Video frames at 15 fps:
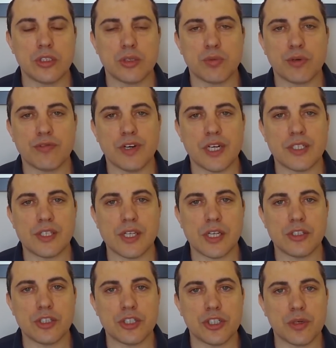to provide
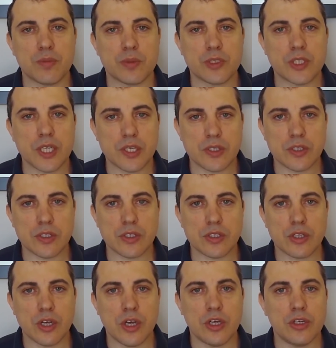censorship
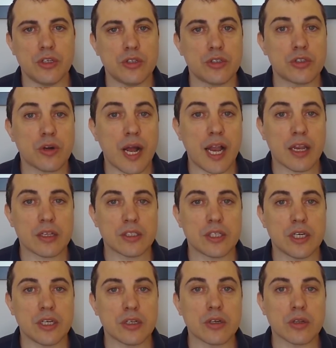resistance,
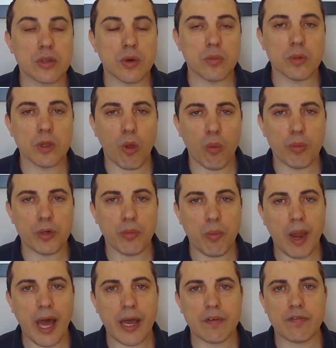neutrality, and a global open
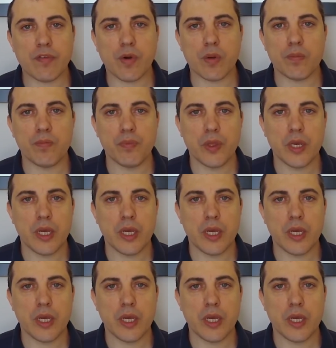platform.